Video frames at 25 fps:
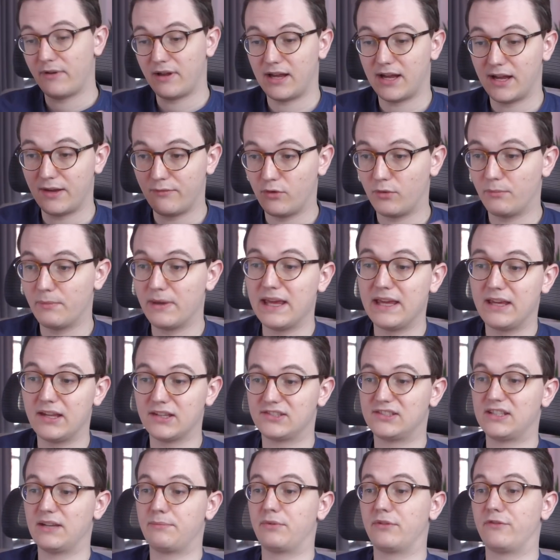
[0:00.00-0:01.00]
I will make a
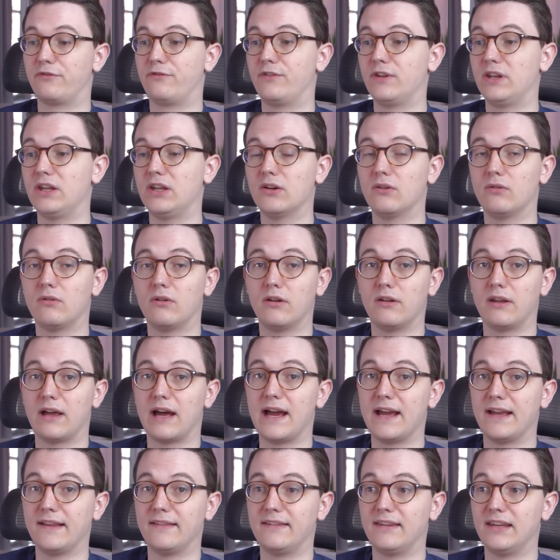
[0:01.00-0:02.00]
separate video on
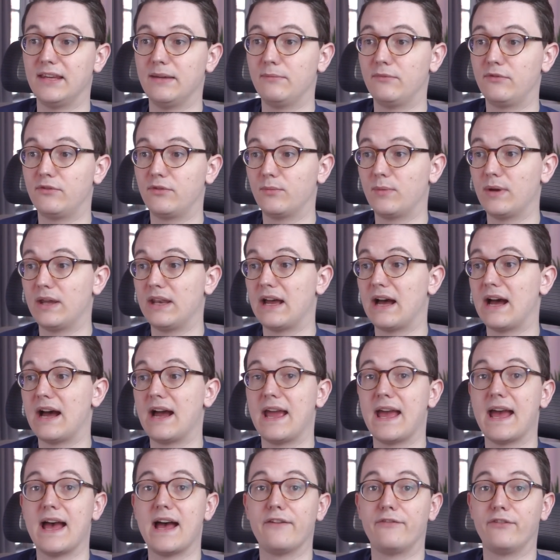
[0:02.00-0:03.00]
iThemes when I
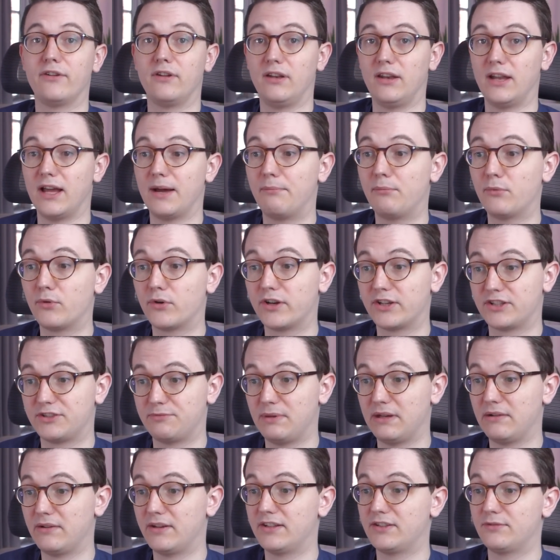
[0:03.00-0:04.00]
have a lot more
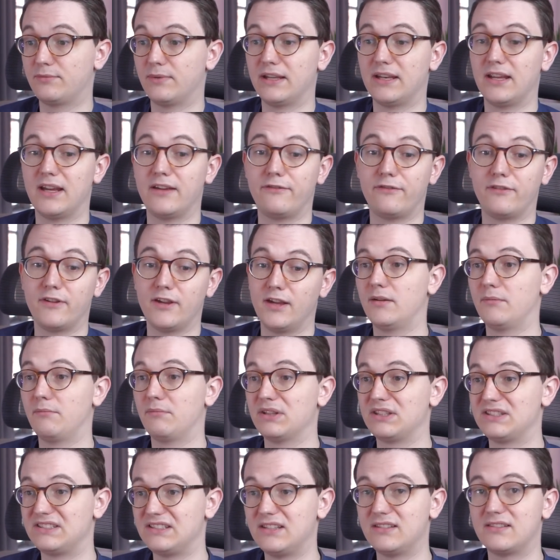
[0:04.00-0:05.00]
experience with it.
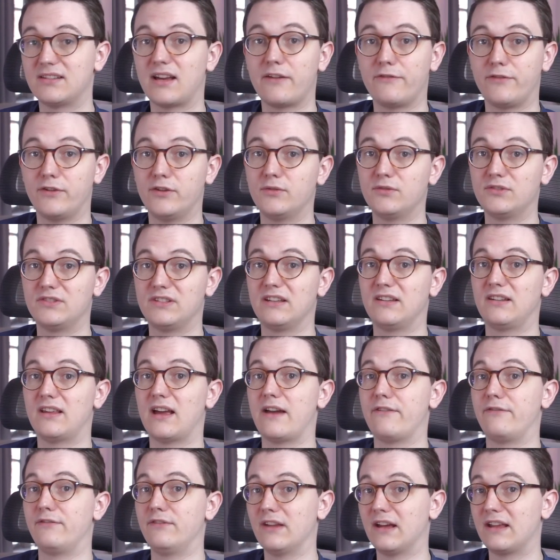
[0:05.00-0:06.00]
But since I've used it,
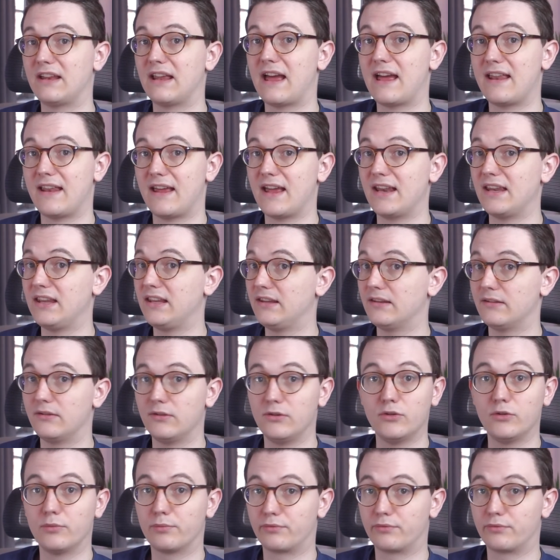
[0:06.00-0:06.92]
I've not had any new